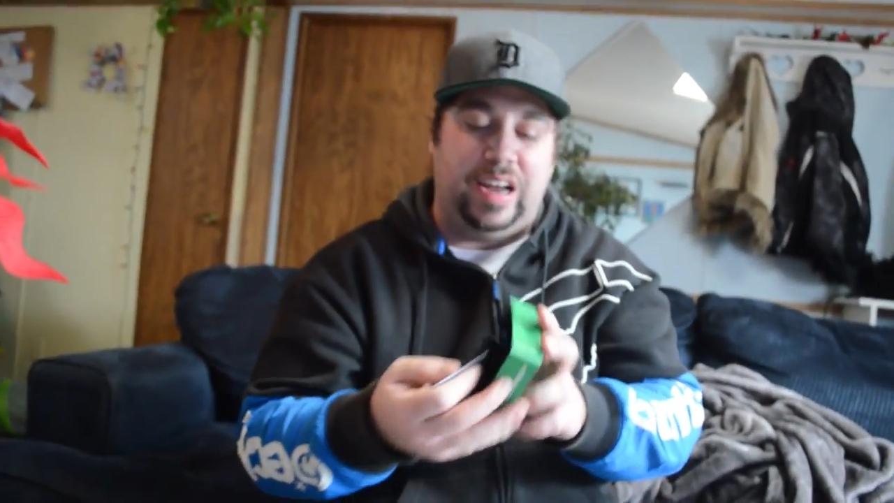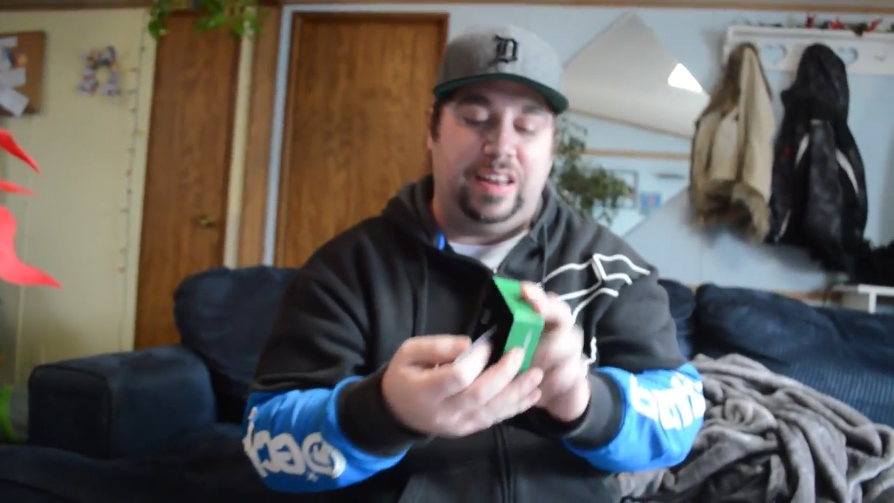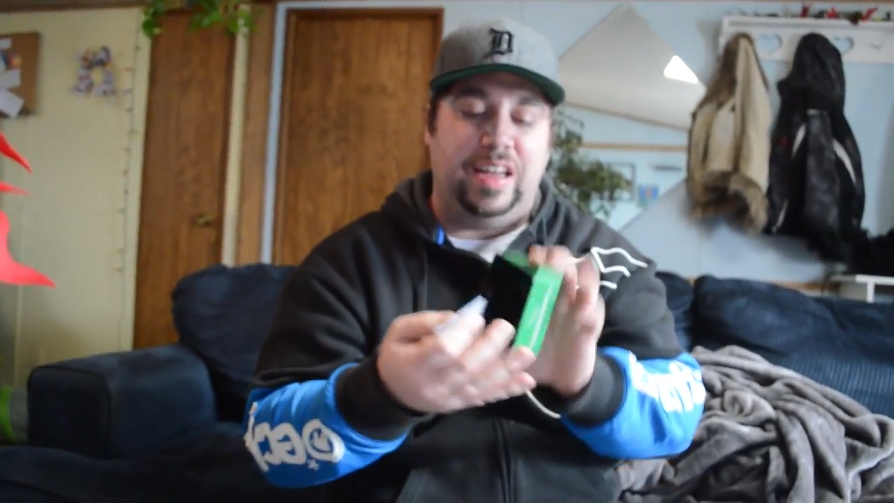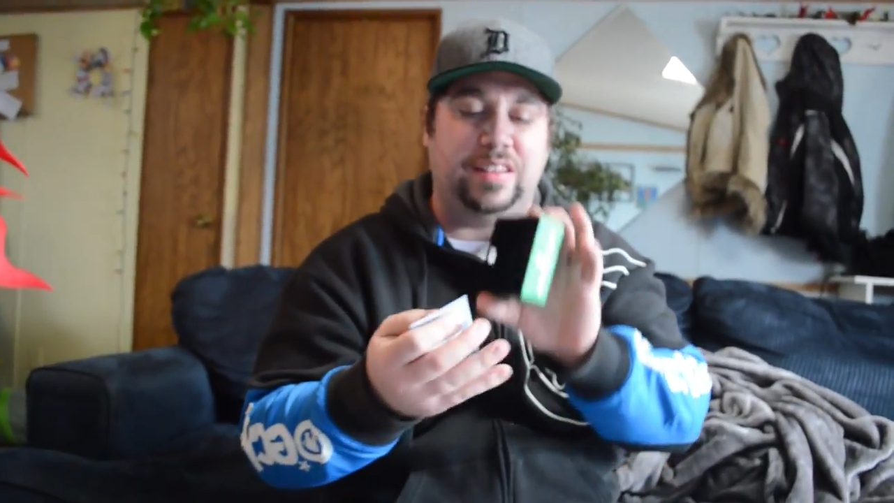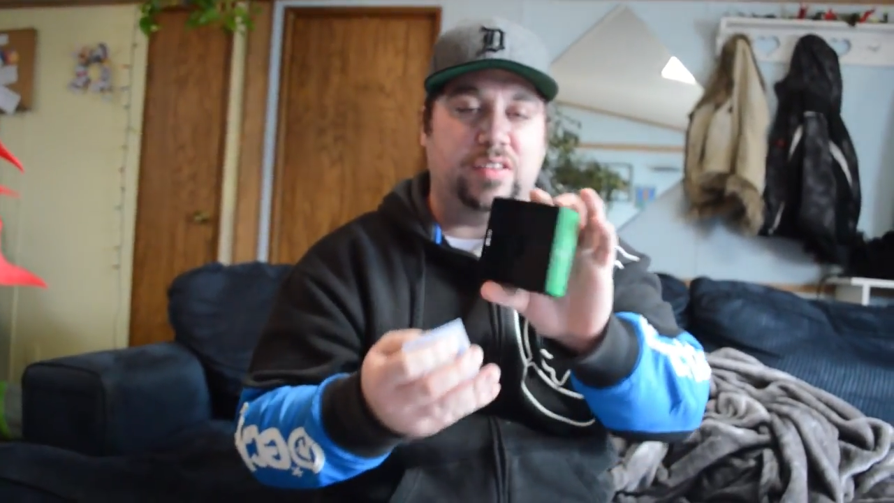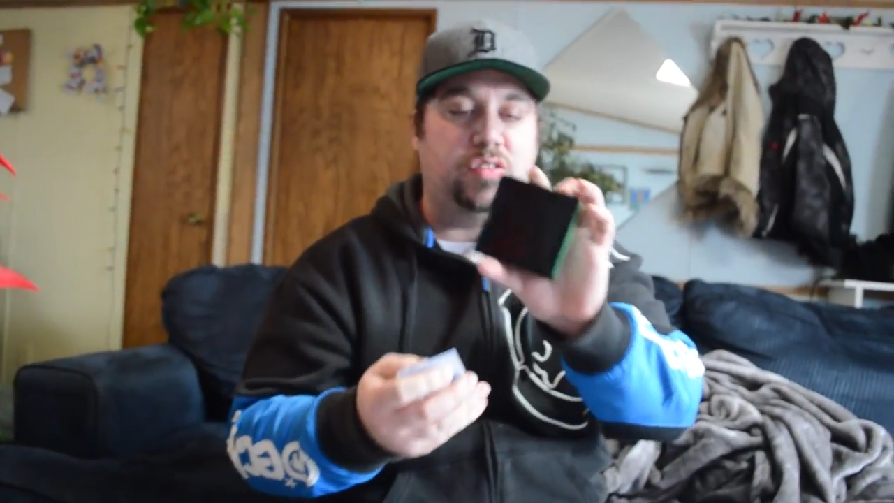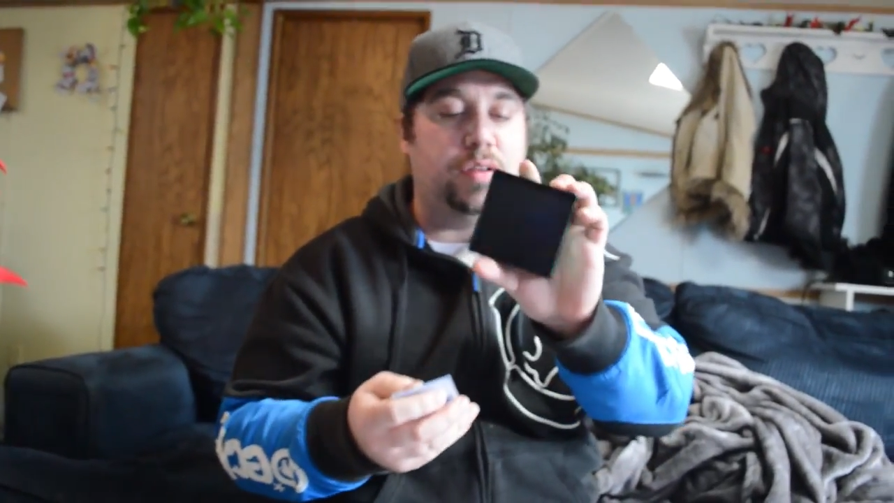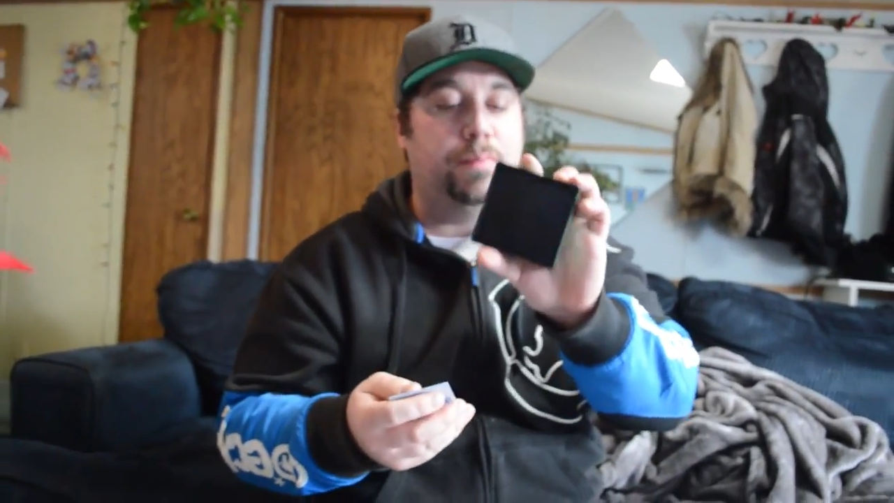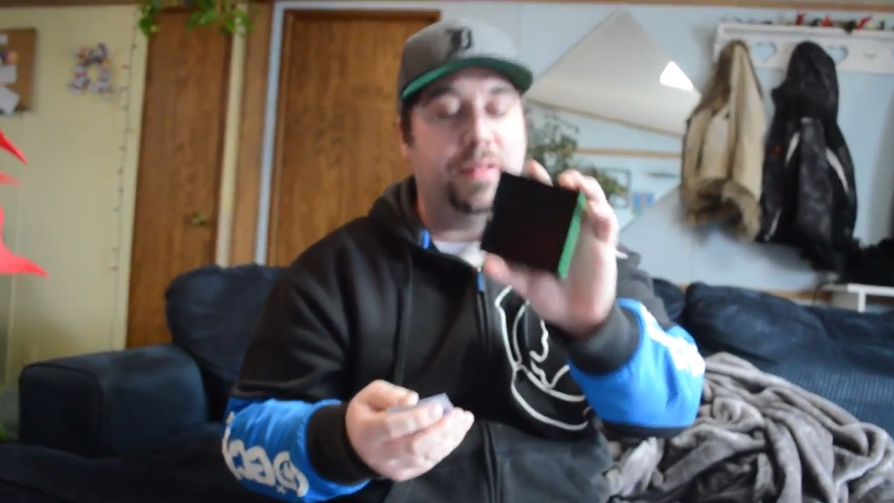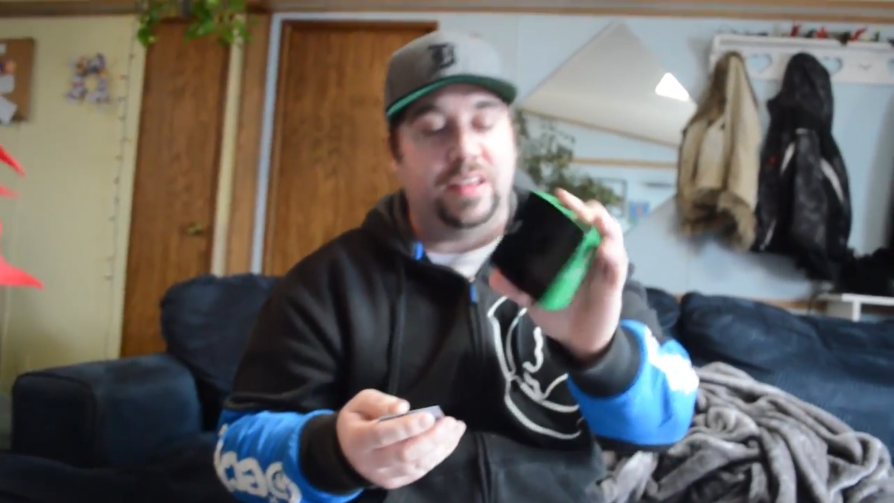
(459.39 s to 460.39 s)
I like this. You
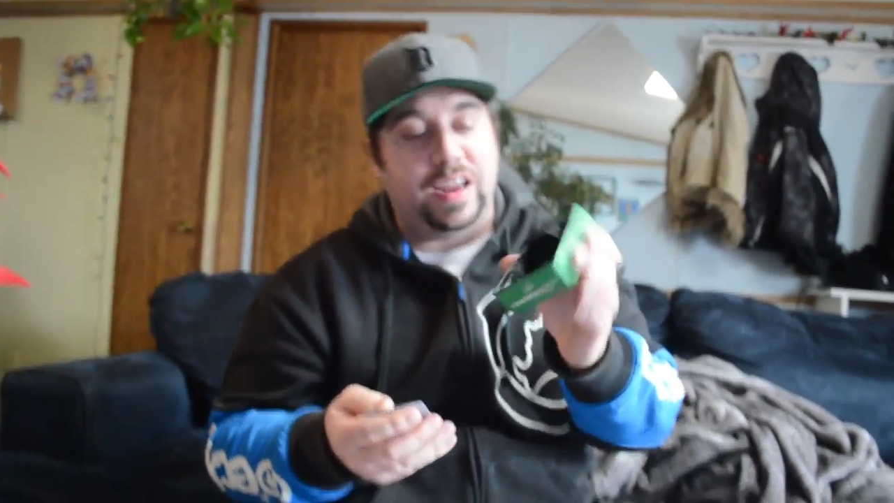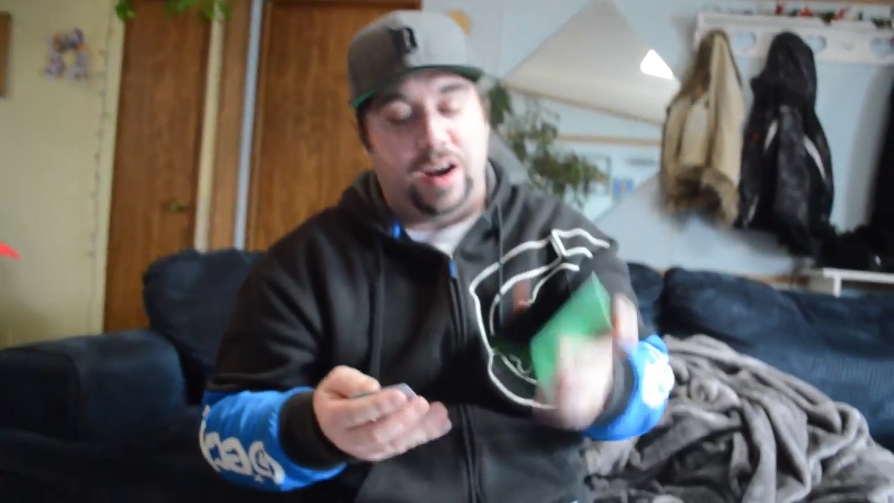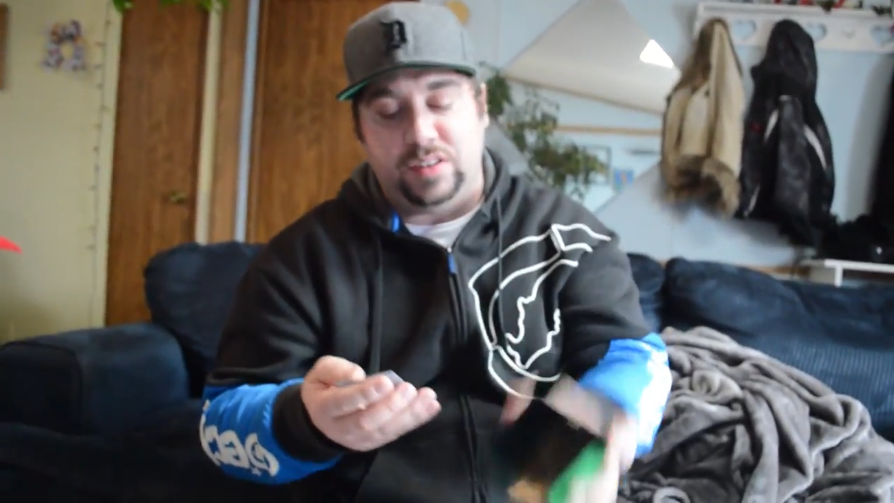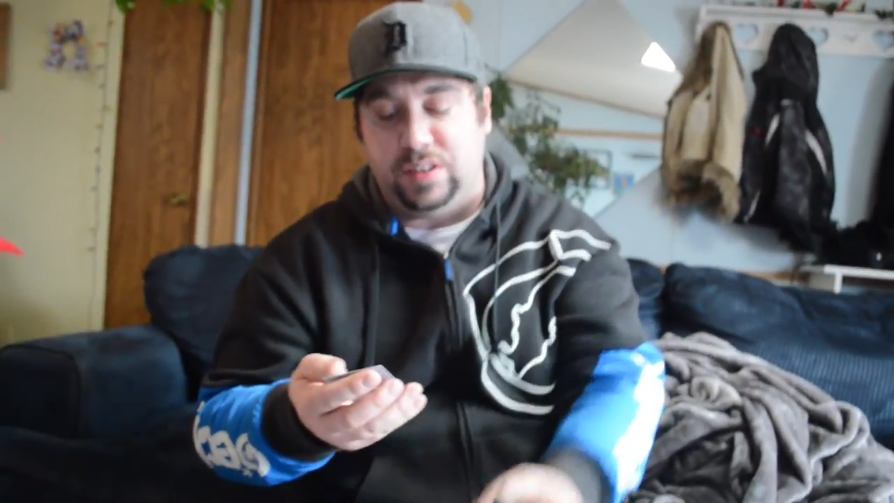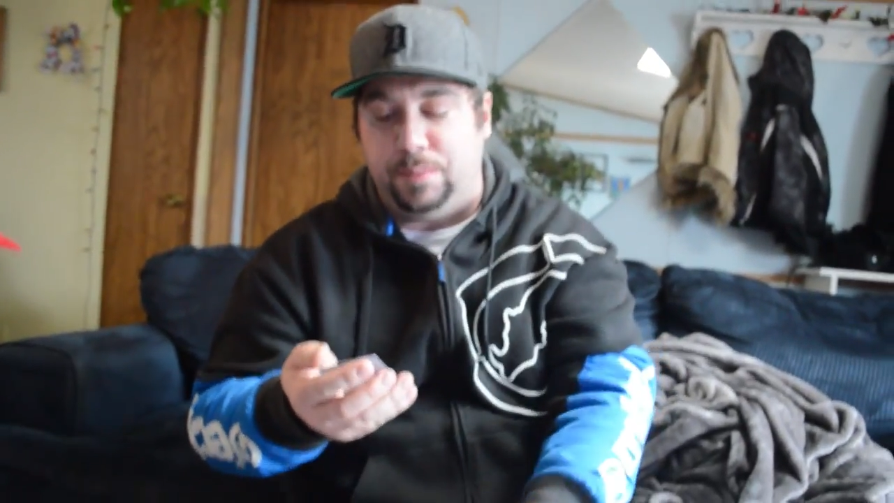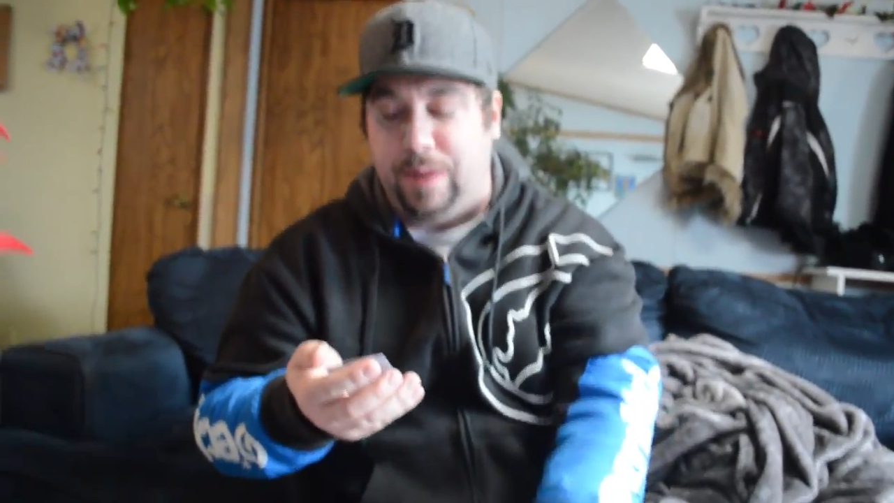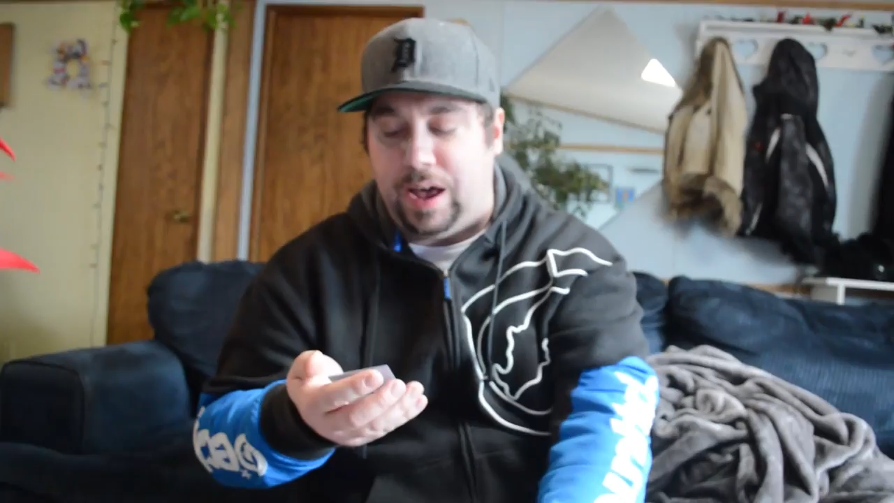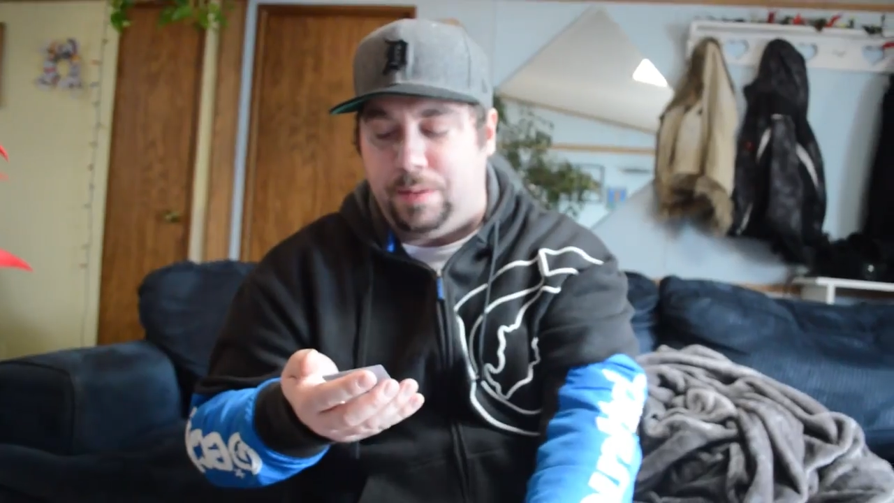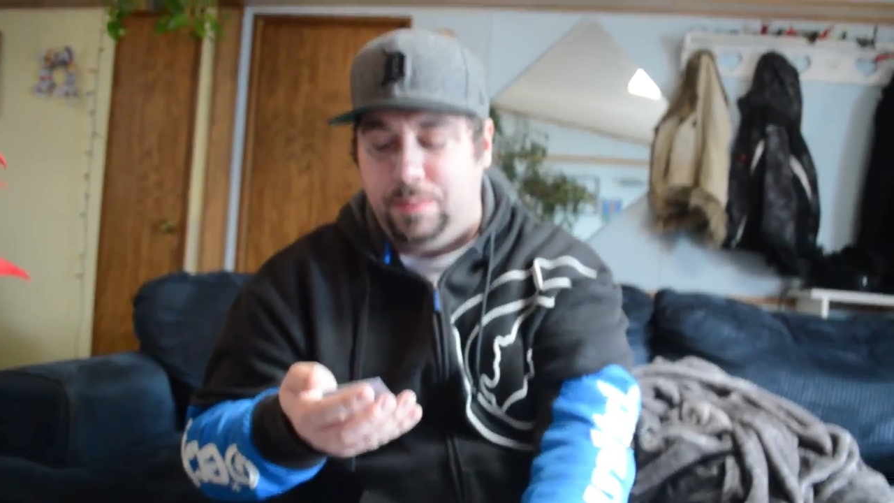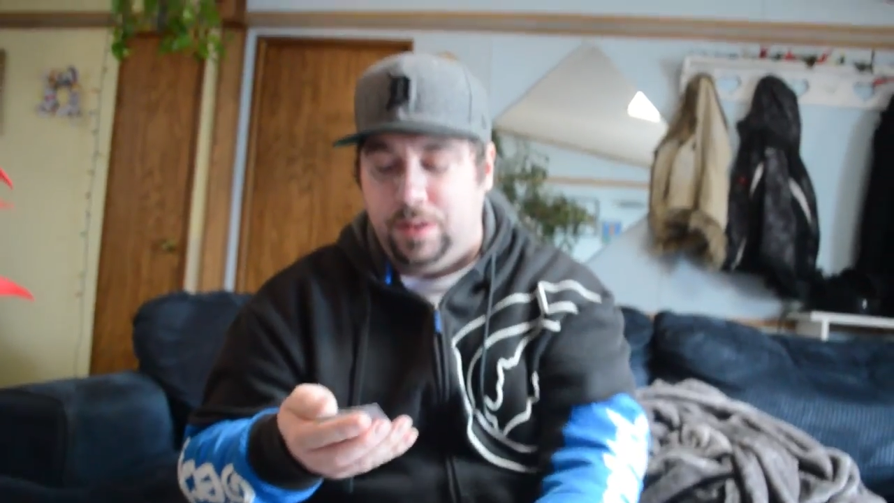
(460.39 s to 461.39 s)
can put the cards in the
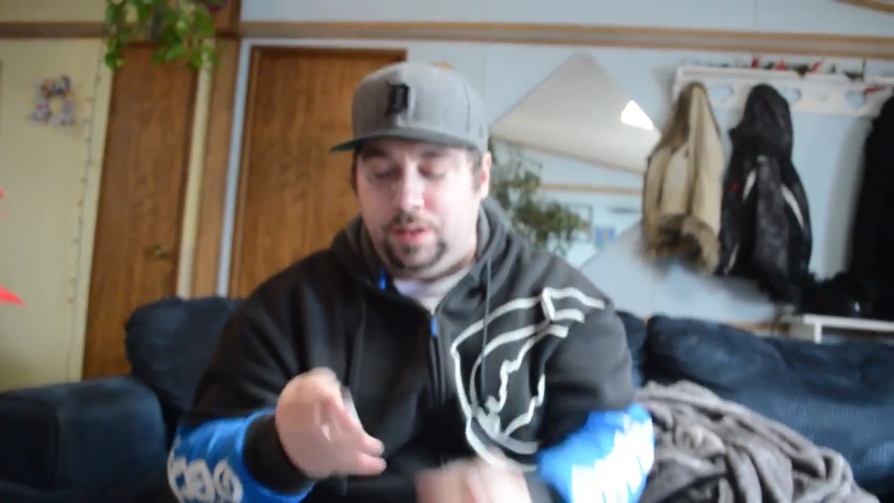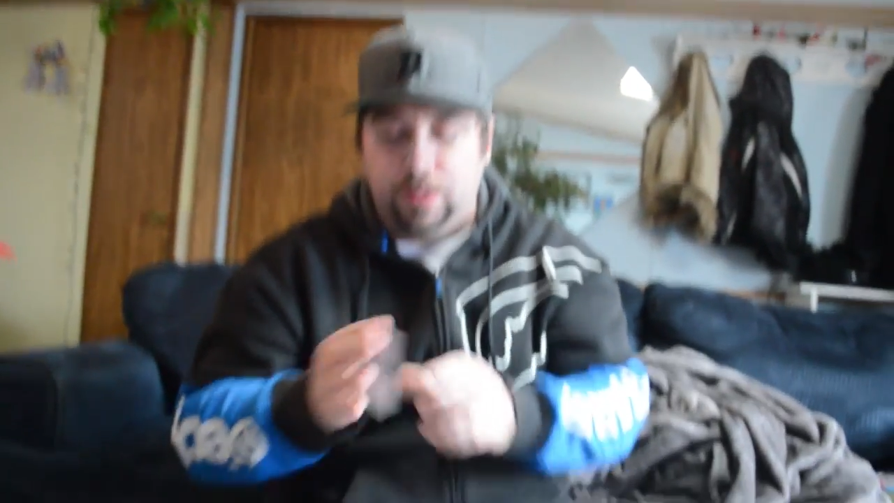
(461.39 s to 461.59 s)
bottom.